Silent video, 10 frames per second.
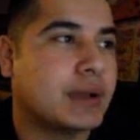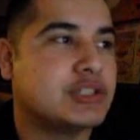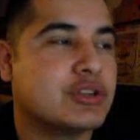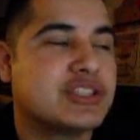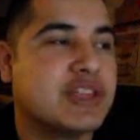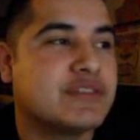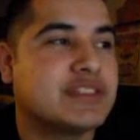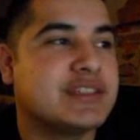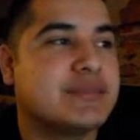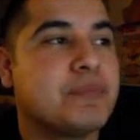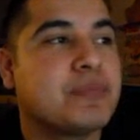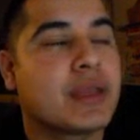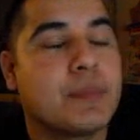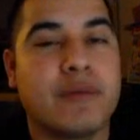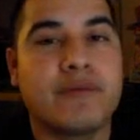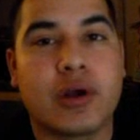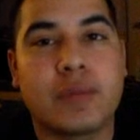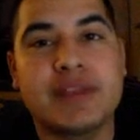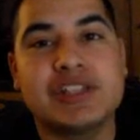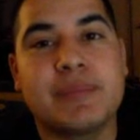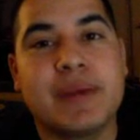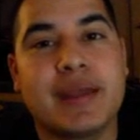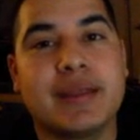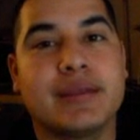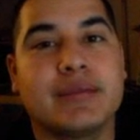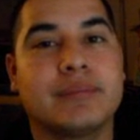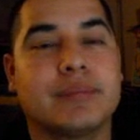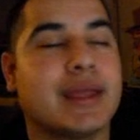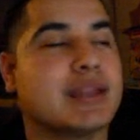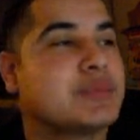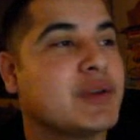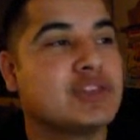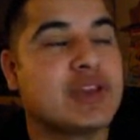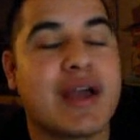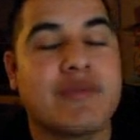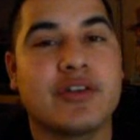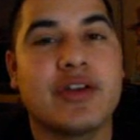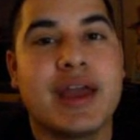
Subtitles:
Joe Stevenson, before BJ Penn, and especially after,